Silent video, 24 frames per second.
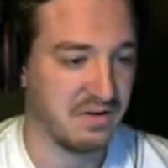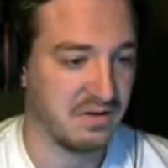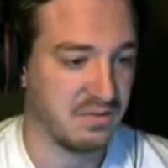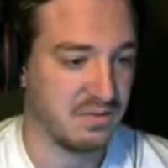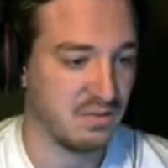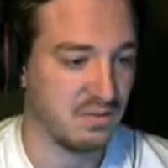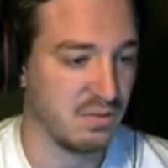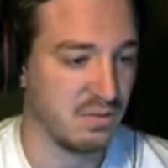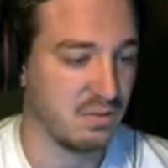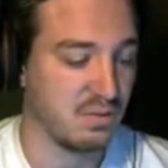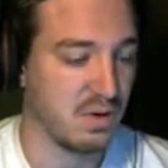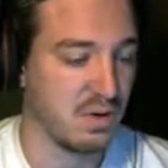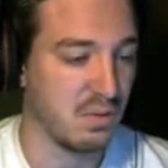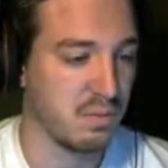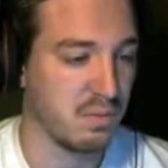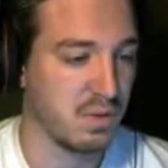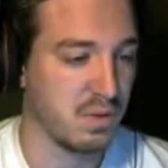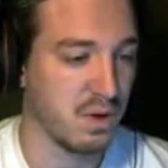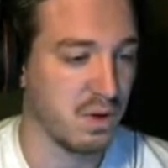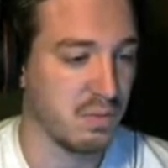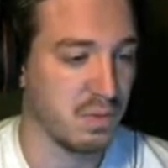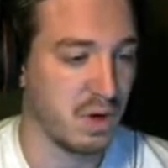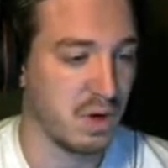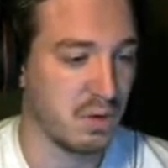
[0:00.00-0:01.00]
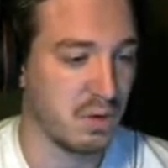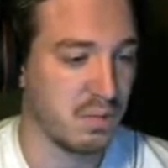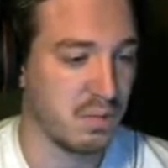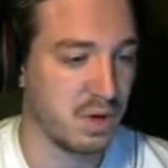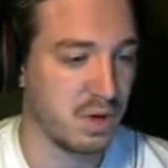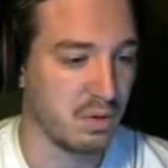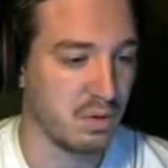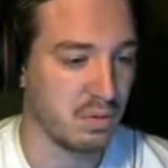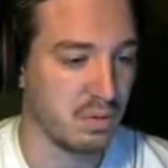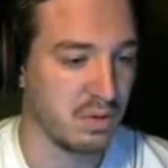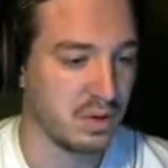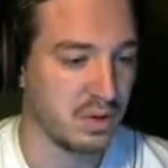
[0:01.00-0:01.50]
Whoa, whoa, whoa, whoa,
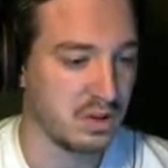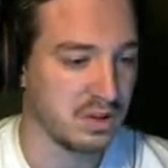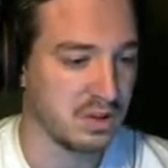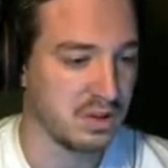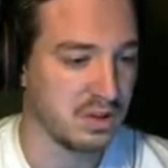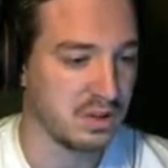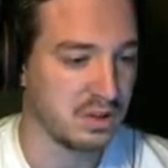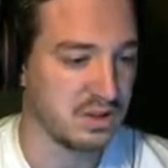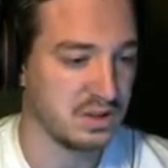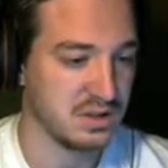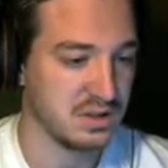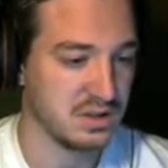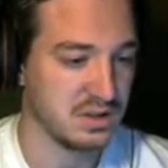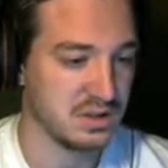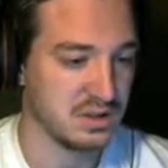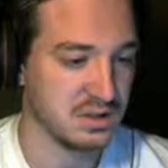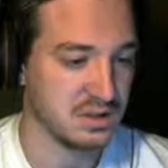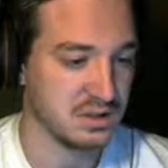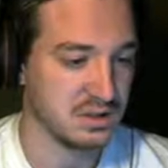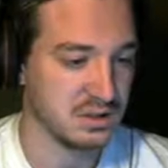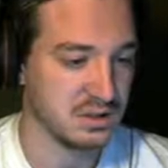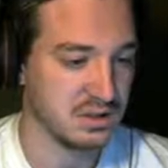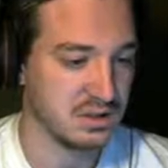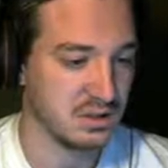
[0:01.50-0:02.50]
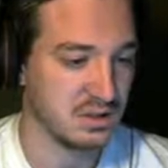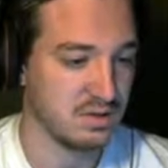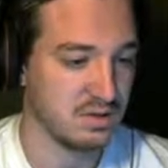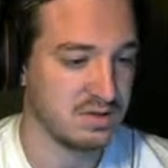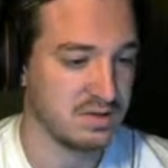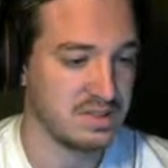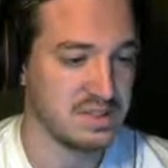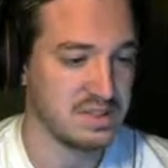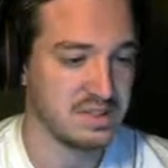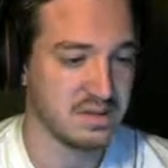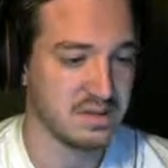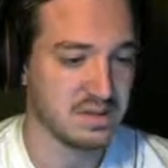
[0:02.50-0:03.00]
whoa. You
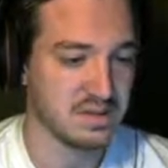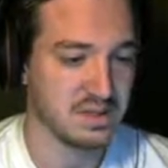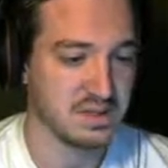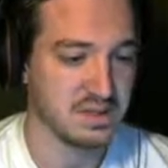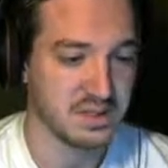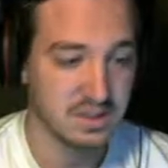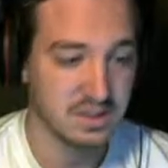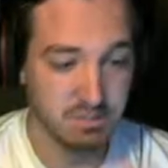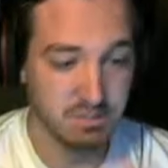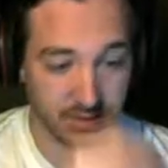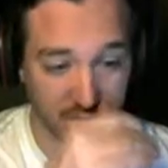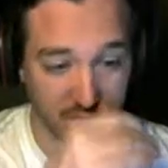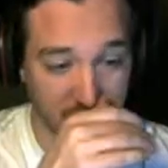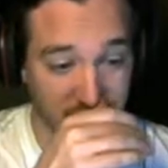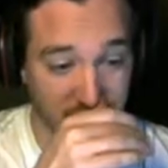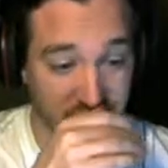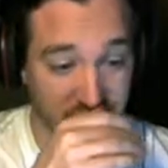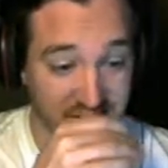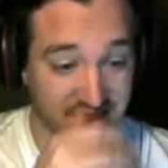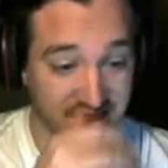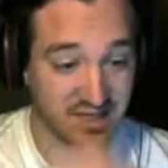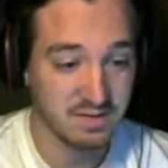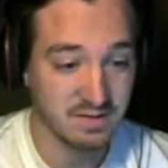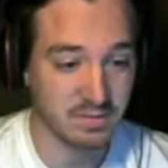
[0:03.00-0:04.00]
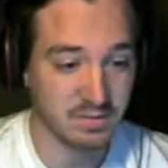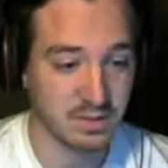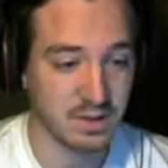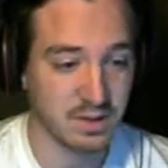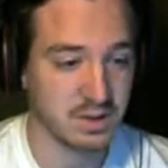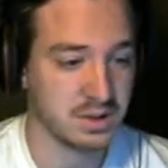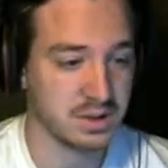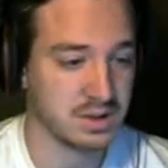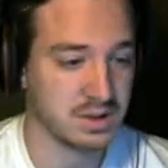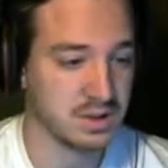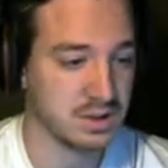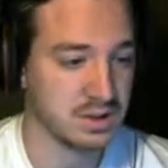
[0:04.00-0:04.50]
see something shimmering, but it's out of
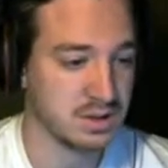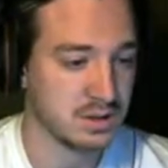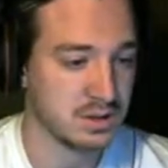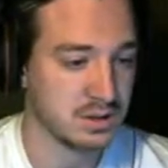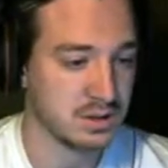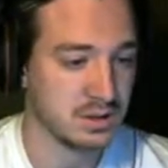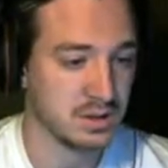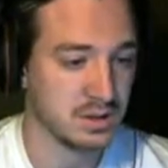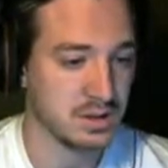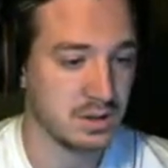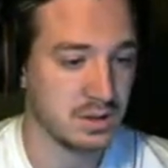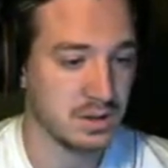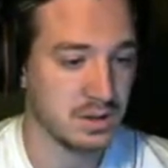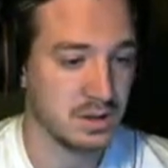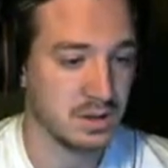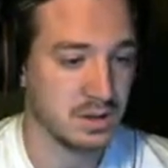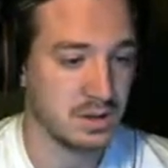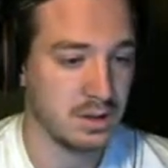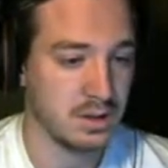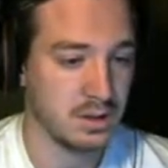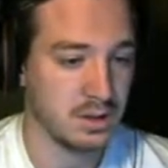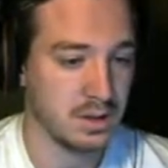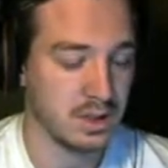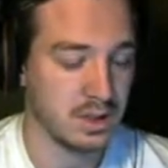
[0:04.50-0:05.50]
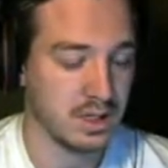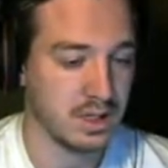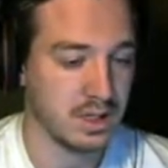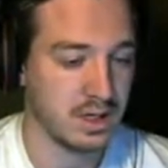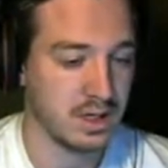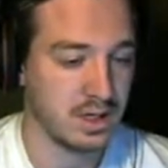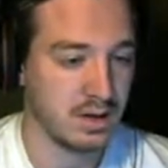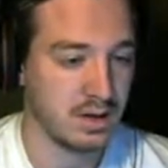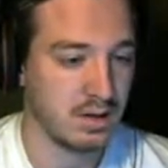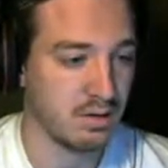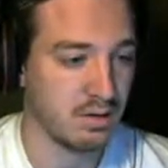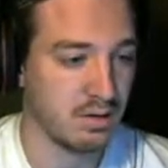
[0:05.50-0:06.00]
reach.
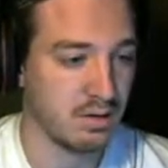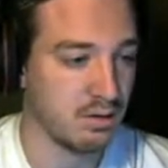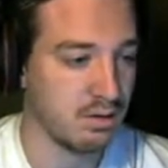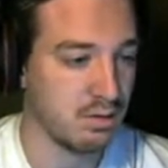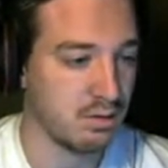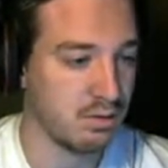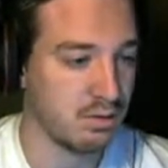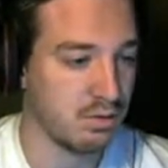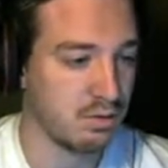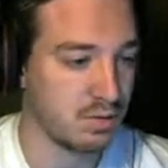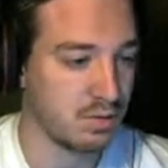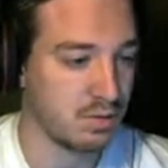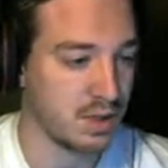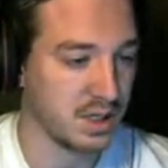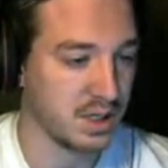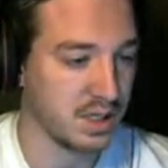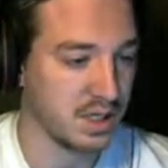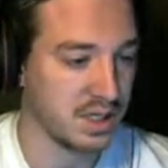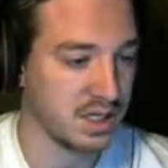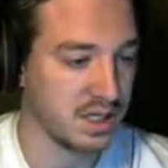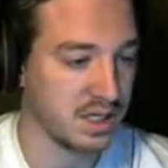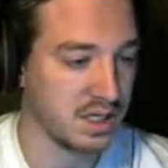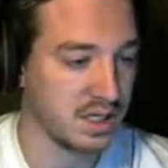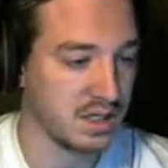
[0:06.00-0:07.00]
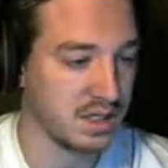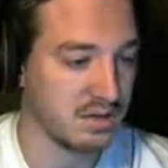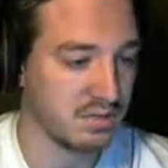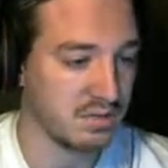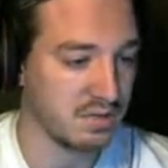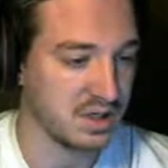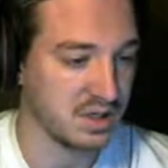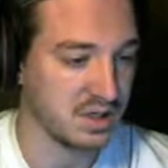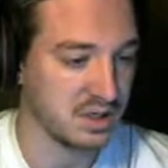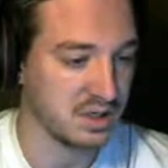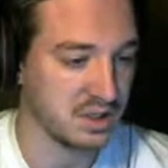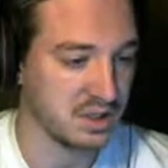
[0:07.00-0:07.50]
How do I get it in
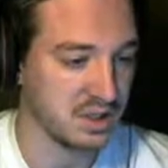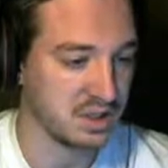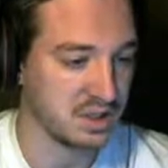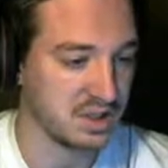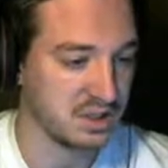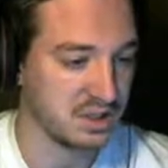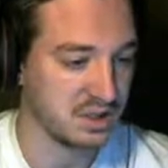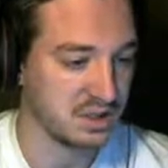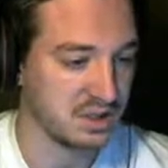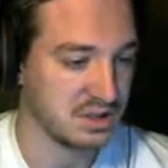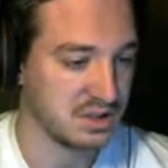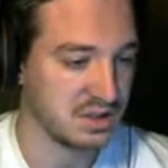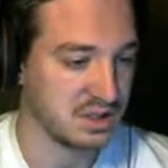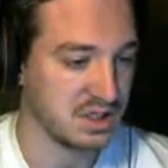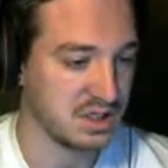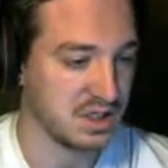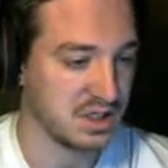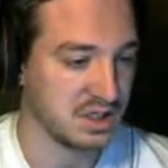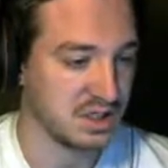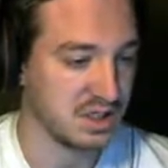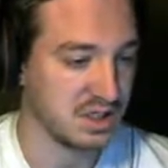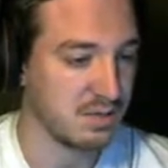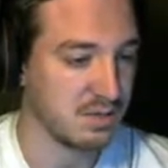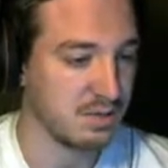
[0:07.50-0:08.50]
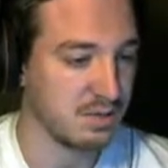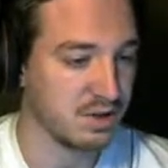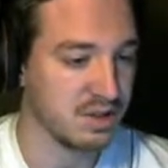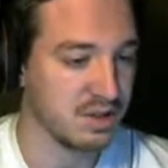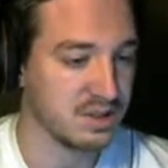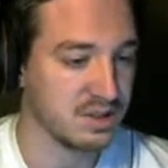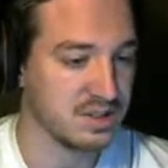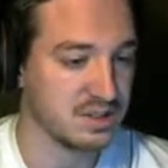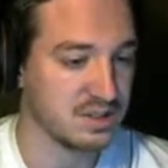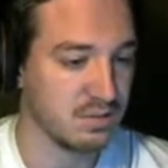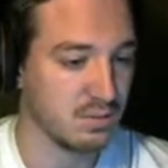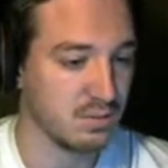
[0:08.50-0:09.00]
reach? Can I climb on
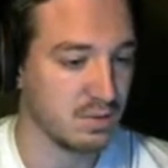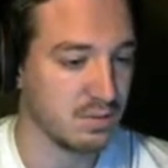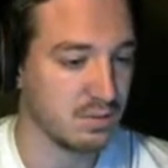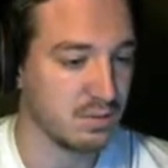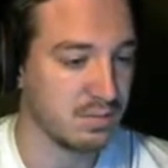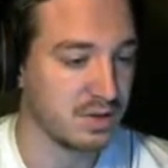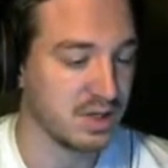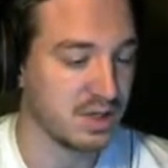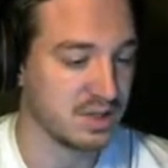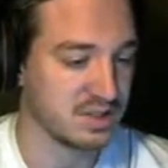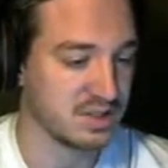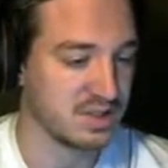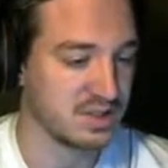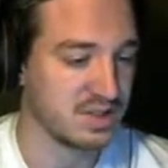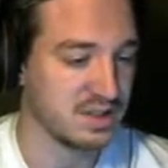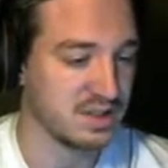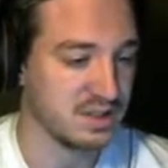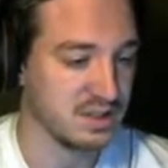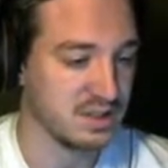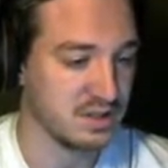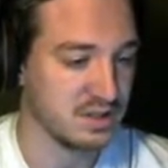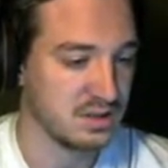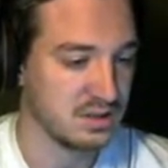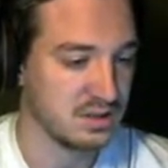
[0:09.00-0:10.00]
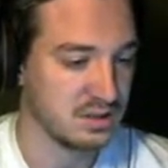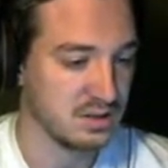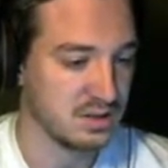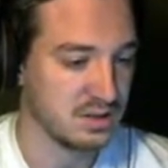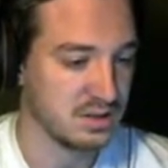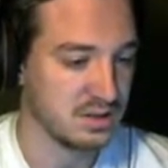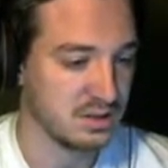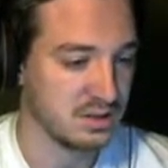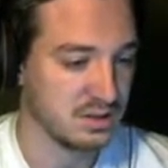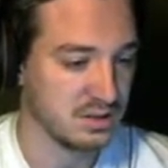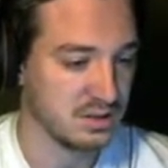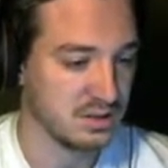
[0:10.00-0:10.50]
this? A wooden box.
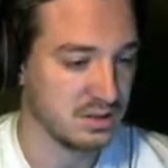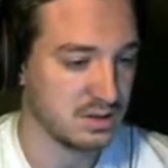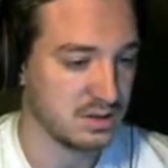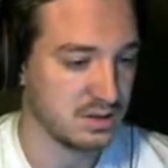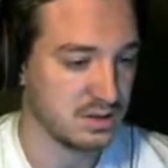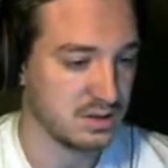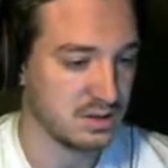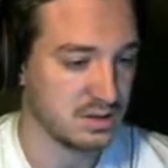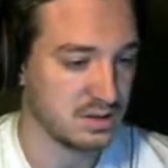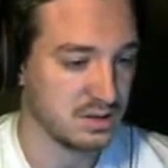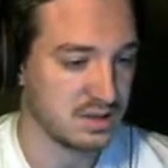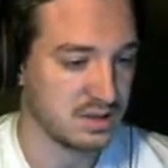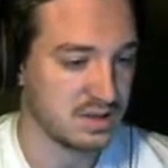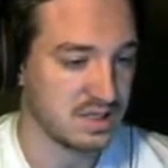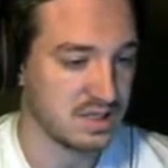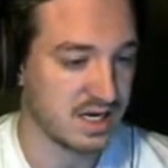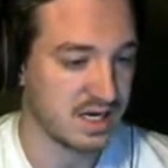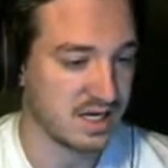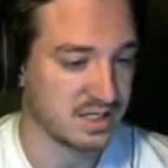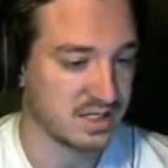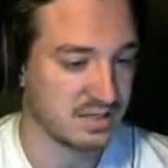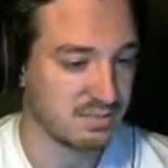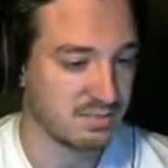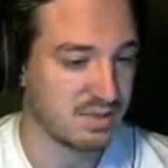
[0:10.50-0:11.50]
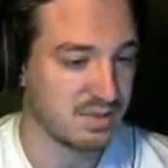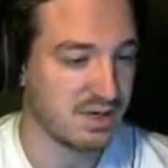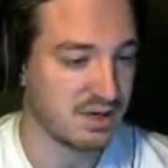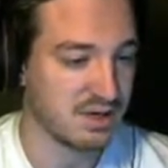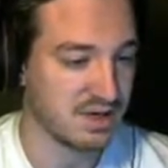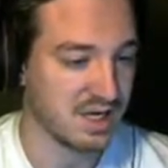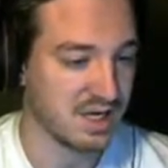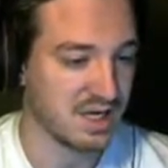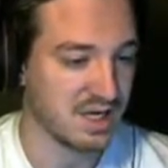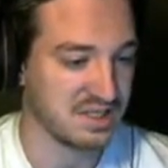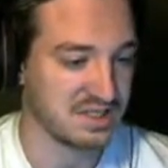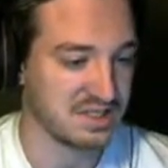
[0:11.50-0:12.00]
Stacks of beer
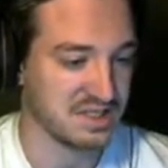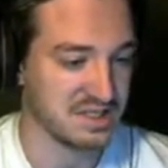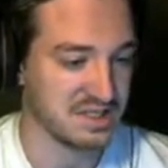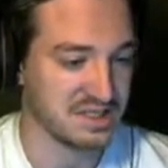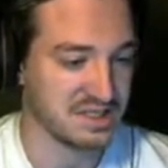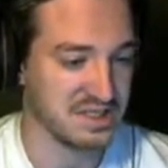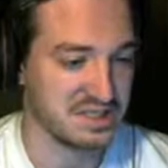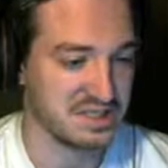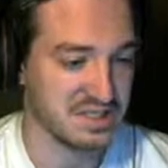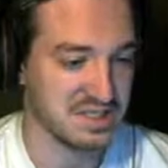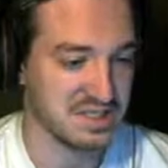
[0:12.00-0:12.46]
cases.